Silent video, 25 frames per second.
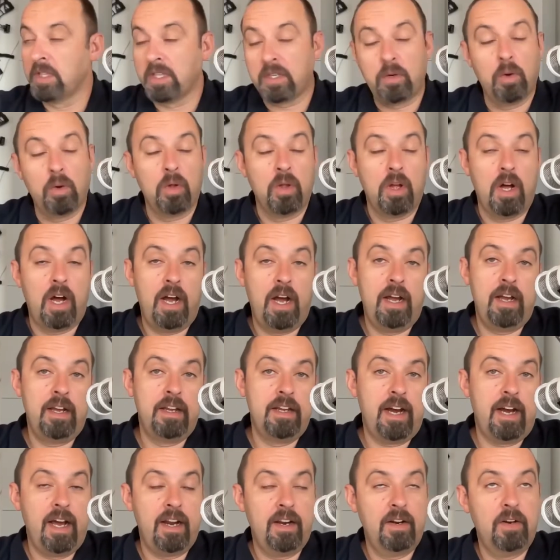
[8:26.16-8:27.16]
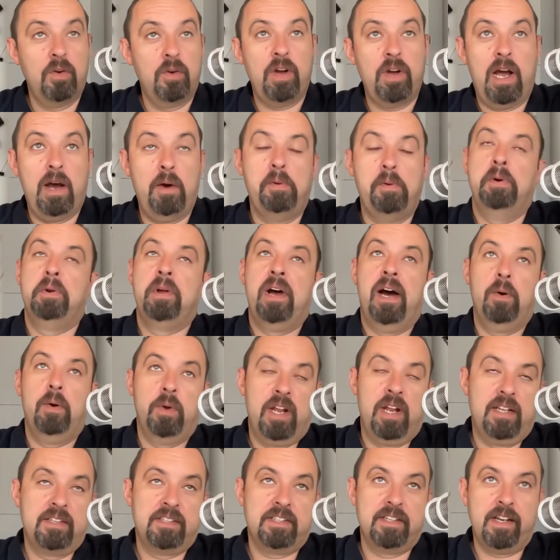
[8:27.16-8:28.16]
cool. I don't know how I would
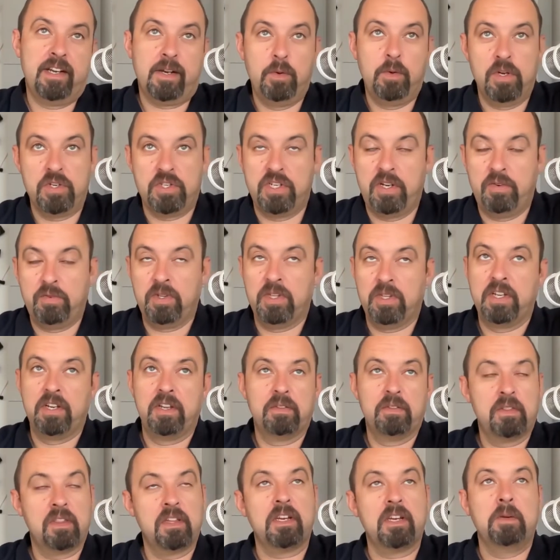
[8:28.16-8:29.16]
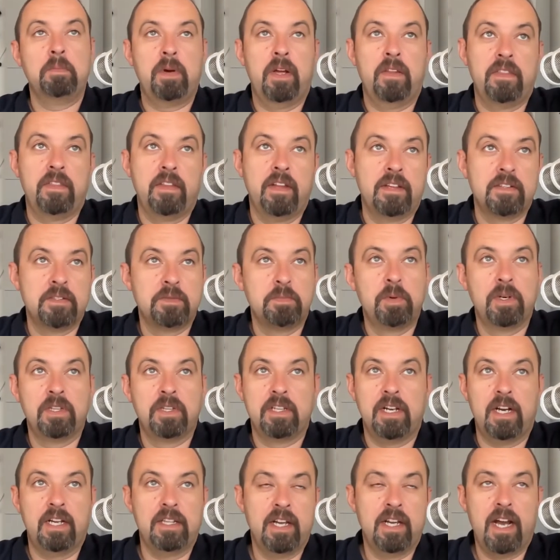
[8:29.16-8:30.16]
answer that question. I really need to think about this, but
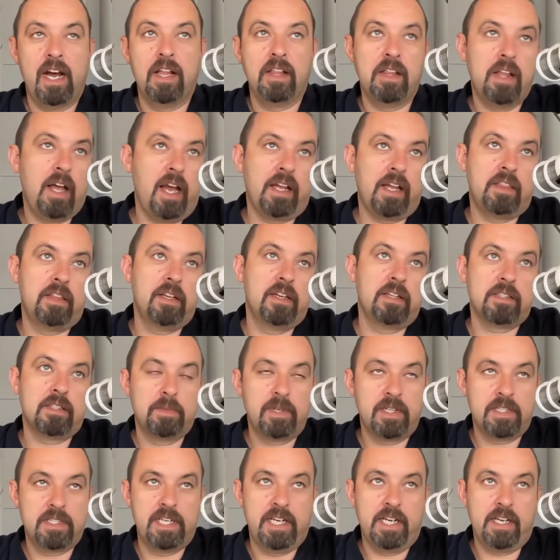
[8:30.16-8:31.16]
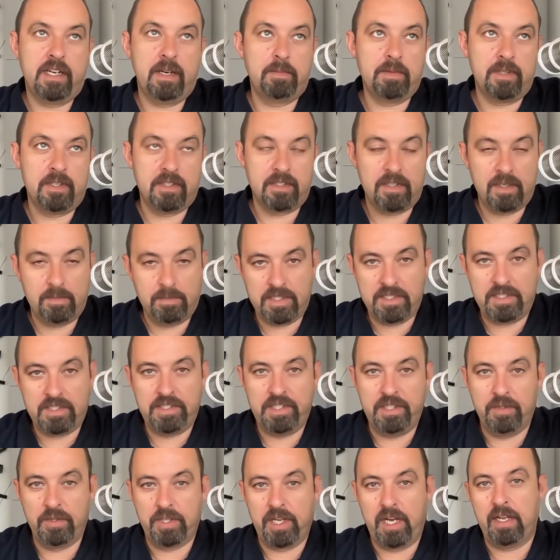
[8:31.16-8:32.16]
I like this. I'm going to
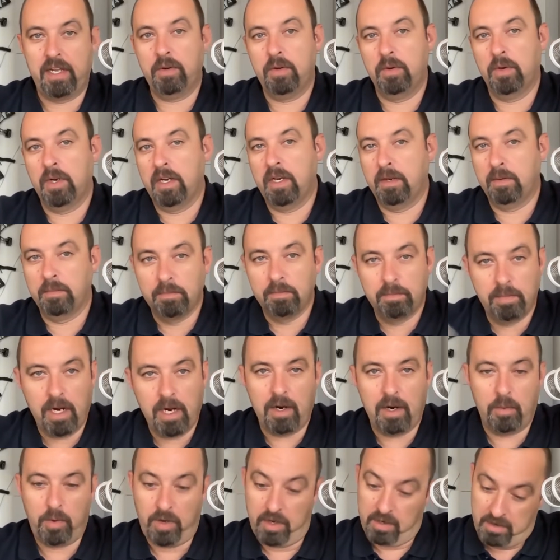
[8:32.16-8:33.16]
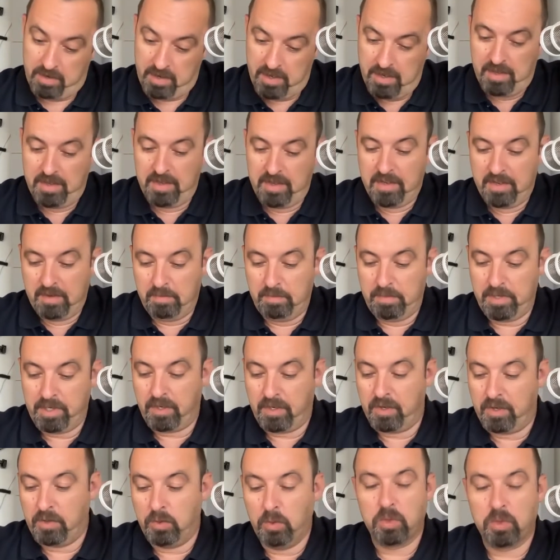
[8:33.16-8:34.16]
steal that, borrow it. Bigger
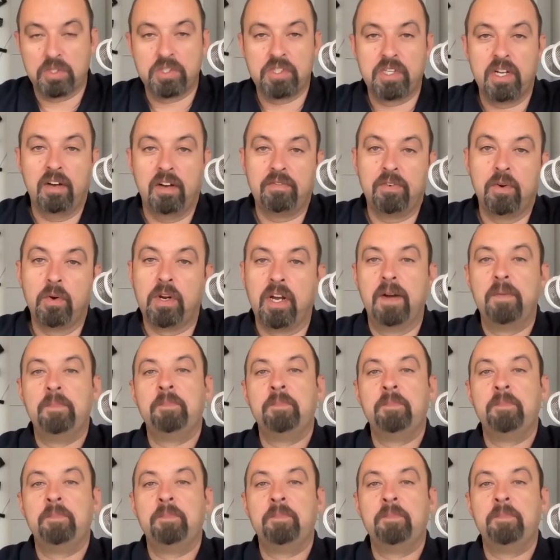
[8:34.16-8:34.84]
and cooler stuff. Okay.